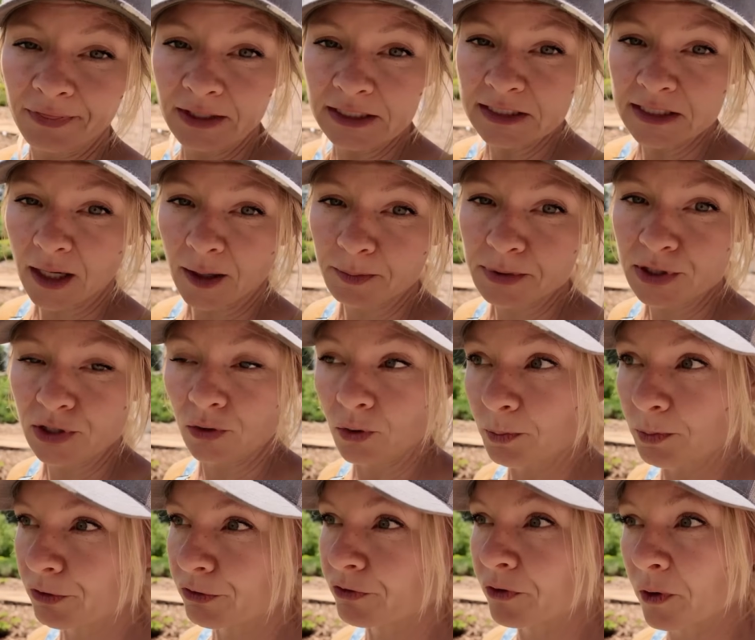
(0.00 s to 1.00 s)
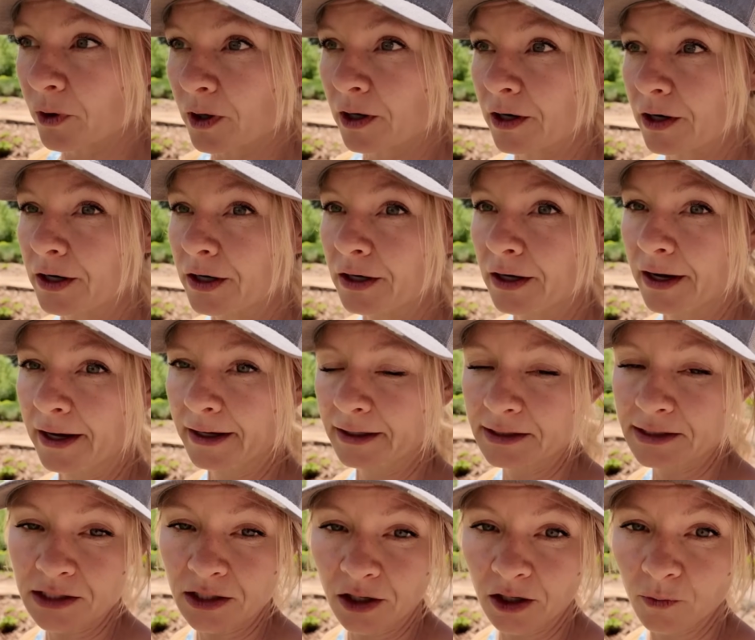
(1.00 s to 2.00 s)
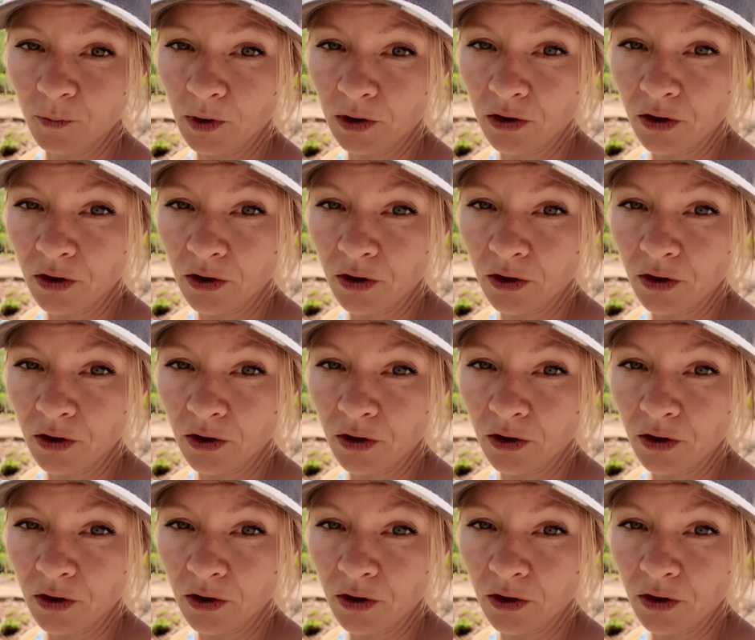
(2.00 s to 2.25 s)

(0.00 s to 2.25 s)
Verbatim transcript: these up too before I get started with